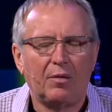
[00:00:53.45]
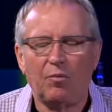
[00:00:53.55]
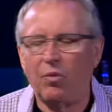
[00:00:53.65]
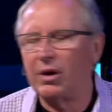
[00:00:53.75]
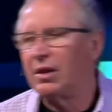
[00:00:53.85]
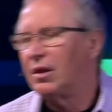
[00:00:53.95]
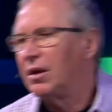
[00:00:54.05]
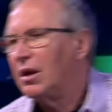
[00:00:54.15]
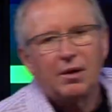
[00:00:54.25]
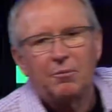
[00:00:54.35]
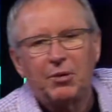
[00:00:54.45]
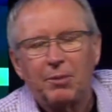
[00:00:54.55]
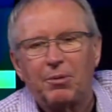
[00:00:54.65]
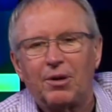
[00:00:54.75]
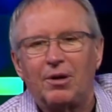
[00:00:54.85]
One of the
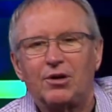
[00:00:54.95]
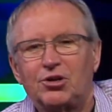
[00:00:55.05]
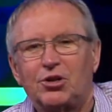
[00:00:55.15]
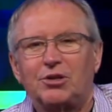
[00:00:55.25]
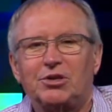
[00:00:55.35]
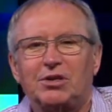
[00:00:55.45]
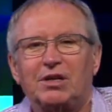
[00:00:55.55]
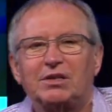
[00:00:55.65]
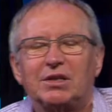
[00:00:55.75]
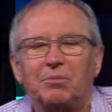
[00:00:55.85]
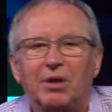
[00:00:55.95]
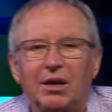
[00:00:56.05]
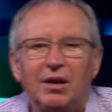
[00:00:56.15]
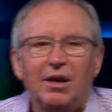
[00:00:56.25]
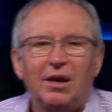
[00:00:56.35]
people in our church did
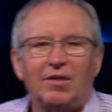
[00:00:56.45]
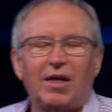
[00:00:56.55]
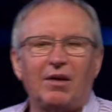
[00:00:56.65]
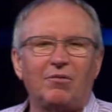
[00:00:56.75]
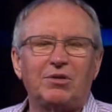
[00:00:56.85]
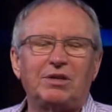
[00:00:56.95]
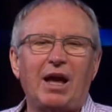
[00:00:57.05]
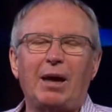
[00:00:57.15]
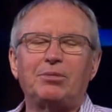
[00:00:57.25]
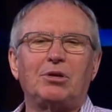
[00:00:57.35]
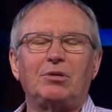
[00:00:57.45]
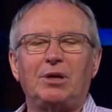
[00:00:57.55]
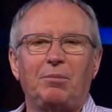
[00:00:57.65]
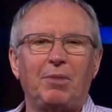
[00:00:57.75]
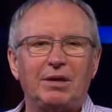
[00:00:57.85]
something that was
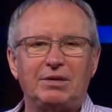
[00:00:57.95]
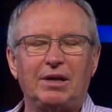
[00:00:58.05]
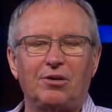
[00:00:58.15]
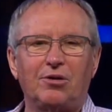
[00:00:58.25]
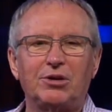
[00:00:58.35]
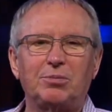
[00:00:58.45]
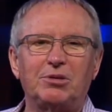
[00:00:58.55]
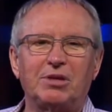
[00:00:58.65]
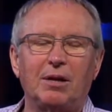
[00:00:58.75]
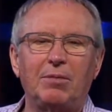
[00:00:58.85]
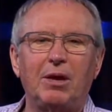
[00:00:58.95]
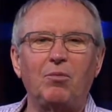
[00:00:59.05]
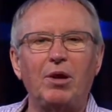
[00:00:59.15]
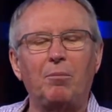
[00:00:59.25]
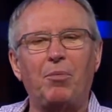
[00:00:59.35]
absolutely amazing at Christmas time. They
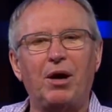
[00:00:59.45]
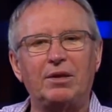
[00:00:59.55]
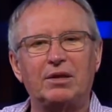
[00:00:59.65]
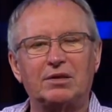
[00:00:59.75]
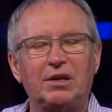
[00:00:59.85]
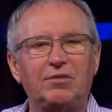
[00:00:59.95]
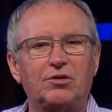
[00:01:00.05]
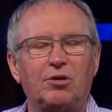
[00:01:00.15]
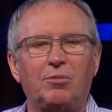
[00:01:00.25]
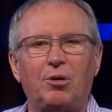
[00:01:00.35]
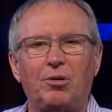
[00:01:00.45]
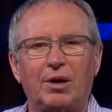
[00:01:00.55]
went and bought this leaf strobo, a